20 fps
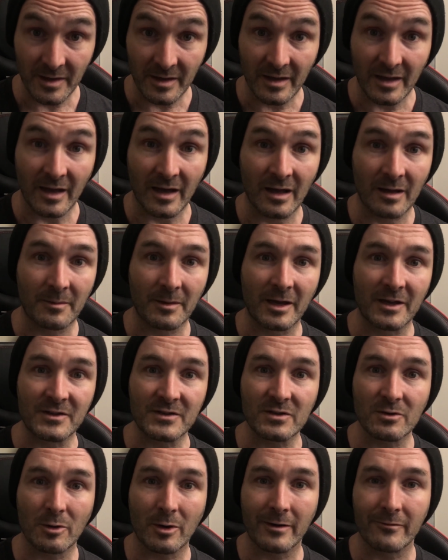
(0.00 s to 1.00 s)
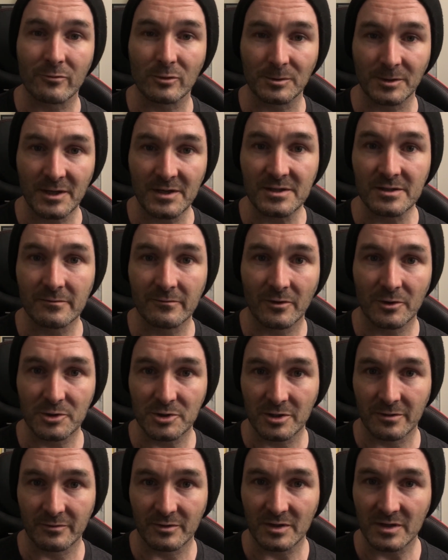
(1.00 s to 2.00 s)
And so I've released a
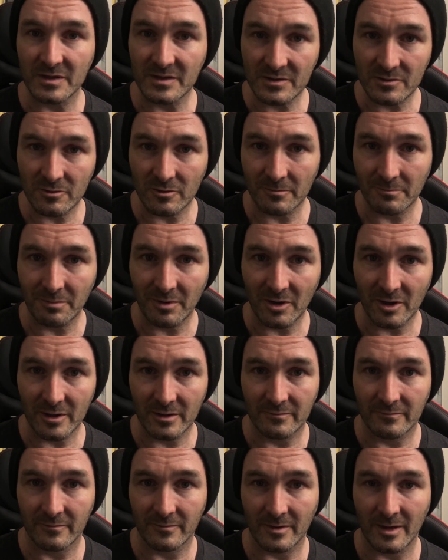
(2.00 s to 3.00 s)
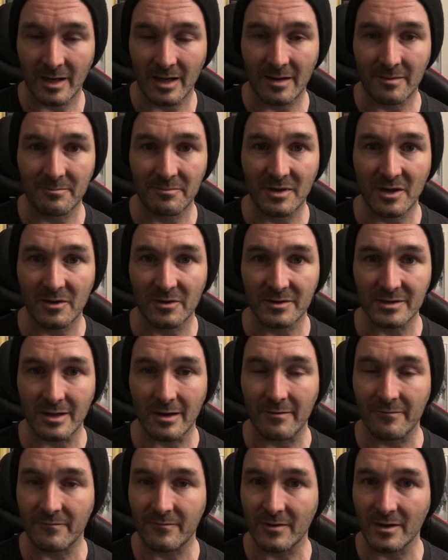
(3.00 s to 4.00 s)
version of the Discord bot because
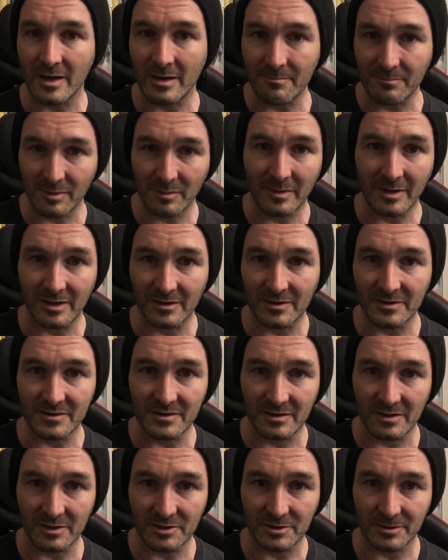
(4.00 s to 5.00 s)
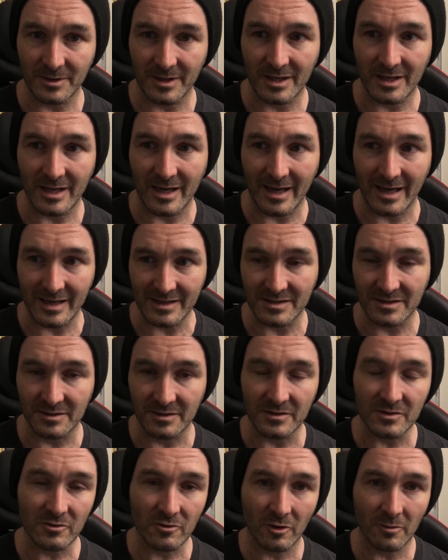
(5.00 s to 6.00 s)
I've implemented this initially as a
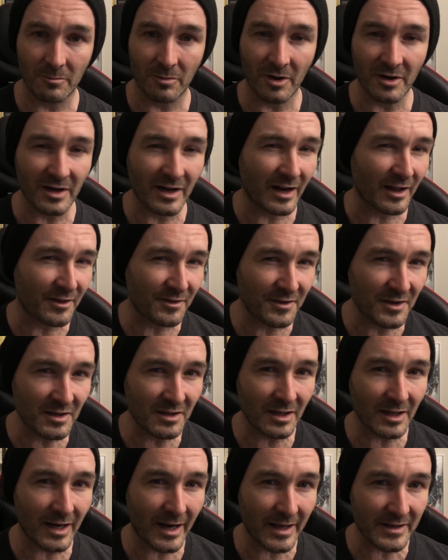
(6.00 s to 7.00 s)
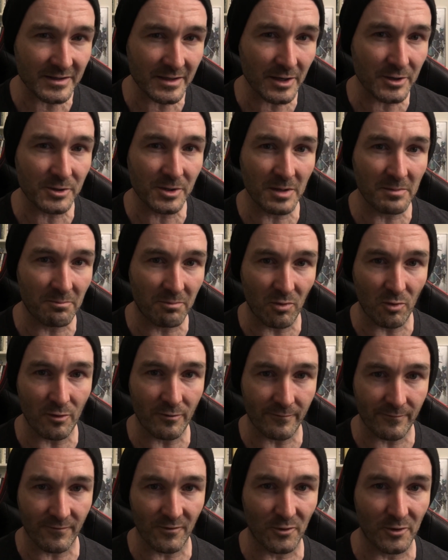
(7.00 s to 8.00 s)
Discord bot, and I think that has actually borne
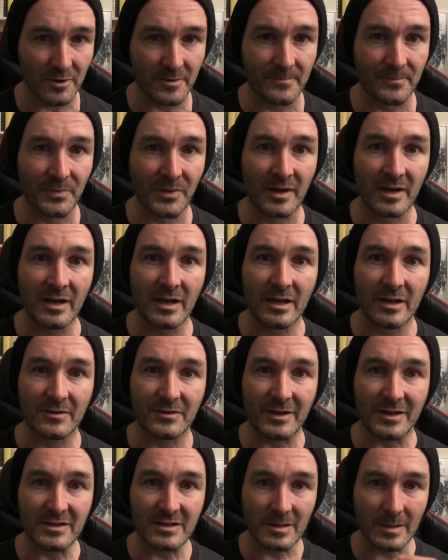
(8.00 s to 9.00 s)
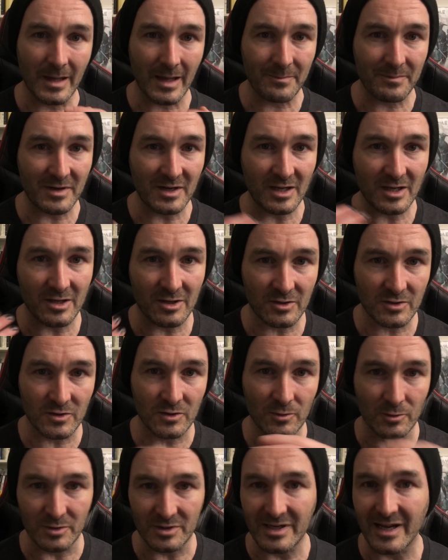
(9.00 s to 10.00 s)
fruit. That's allowed me
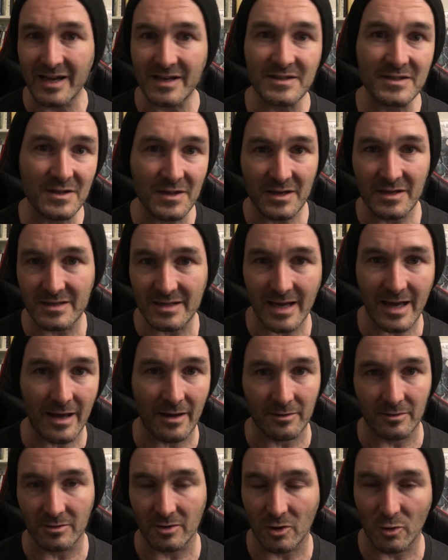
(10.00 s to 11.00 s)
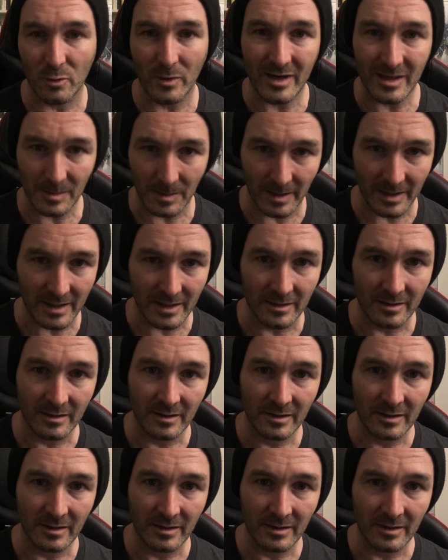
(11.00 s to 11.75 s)
to test things out quickly